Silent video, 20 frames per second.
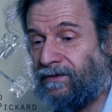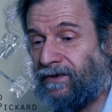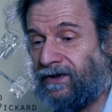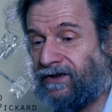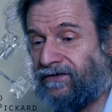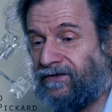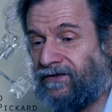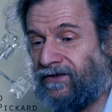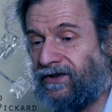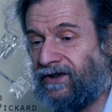up his
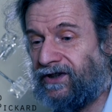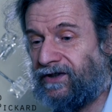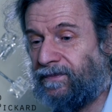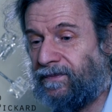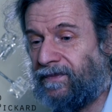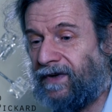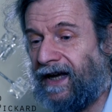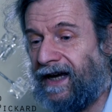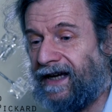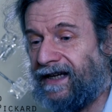first
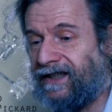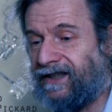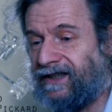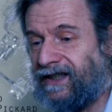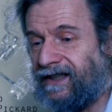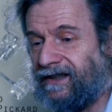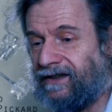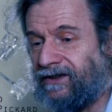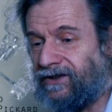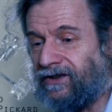place
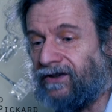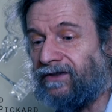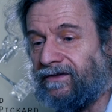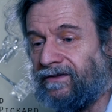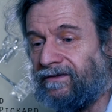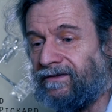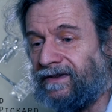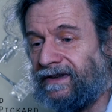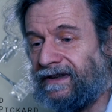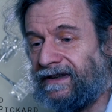in
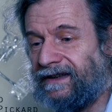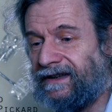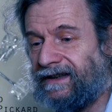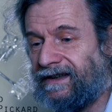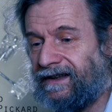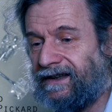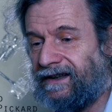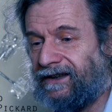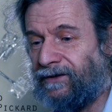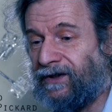Sutton
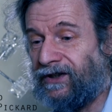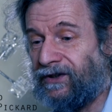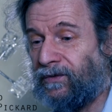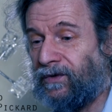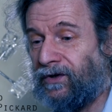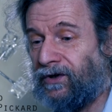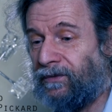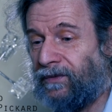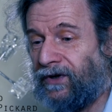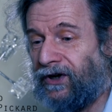when the
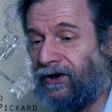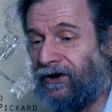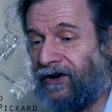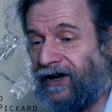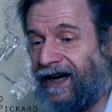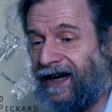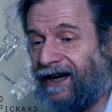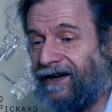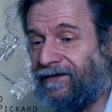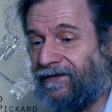war broke
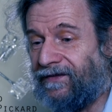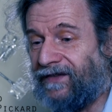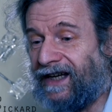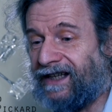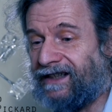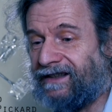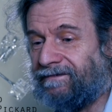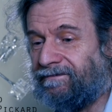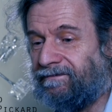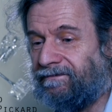out, and
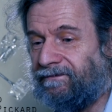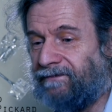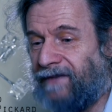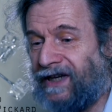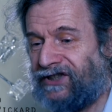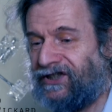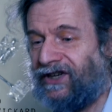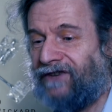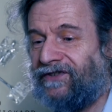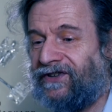that
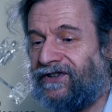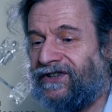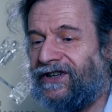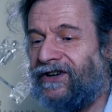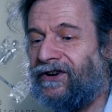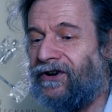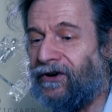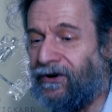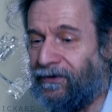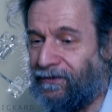messed everything
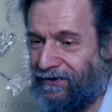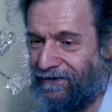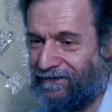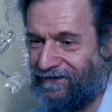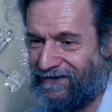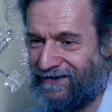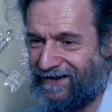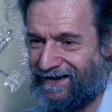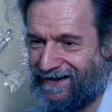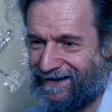up.
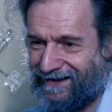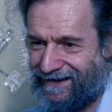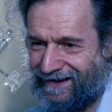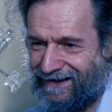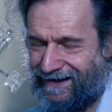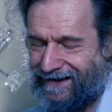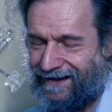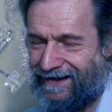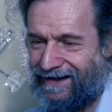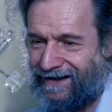
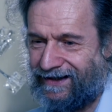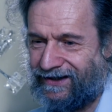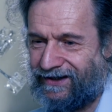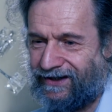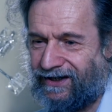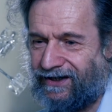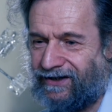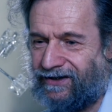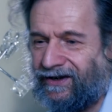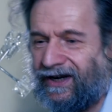
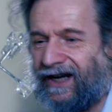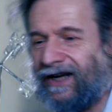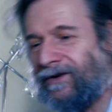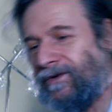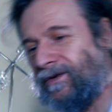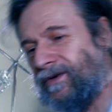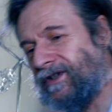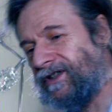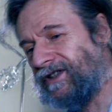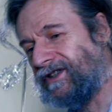So he
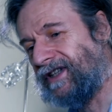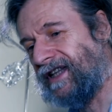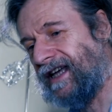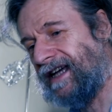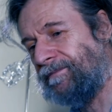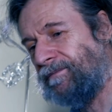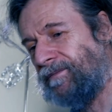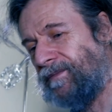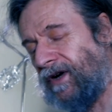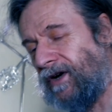was
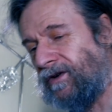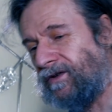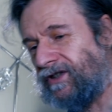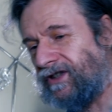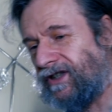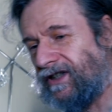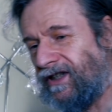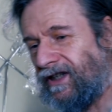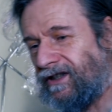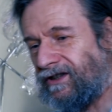then
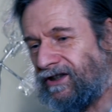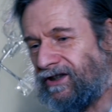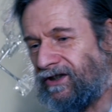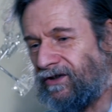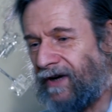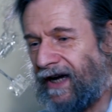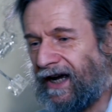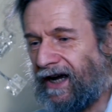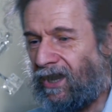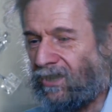posted
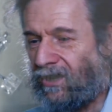onto a